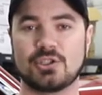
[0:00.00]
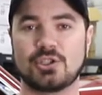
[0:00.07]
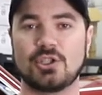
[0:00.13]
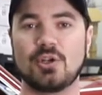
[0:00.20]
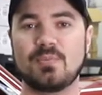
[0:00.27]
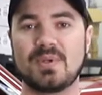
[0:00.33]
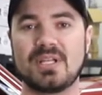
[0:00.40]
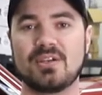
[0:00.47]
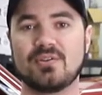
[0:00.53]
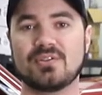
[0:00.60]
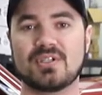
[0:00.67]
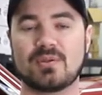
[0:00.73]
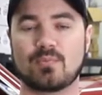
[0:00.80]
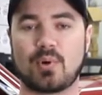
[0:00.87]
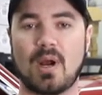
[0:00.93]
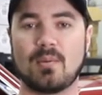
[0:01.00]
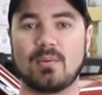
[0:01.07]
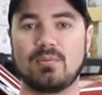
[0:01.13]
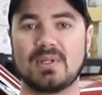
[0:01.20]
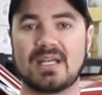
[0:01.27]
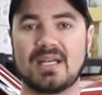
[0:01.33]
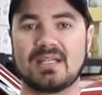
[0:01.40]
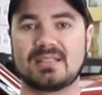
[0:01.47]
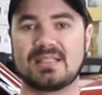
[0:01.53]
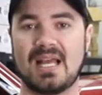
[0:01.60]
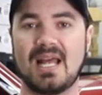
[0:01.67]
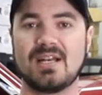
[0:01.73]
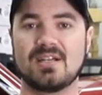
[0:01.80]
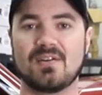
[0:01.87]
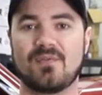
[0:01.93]
should be using probably a
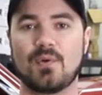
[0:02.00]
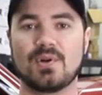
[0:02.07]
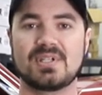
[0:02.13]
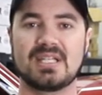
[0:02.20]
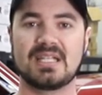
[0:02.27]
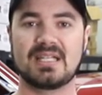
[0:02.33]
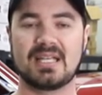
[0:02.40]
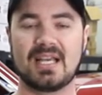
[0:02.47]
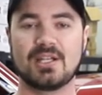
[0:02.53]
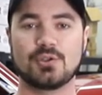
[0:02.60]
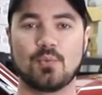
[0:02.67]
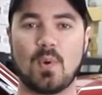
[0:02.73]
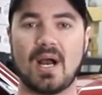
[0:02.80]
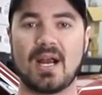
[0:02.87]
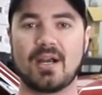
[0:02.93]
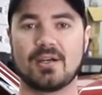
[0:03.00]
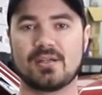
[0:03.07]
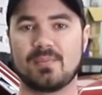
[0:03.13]
10 to 14 gauge wire,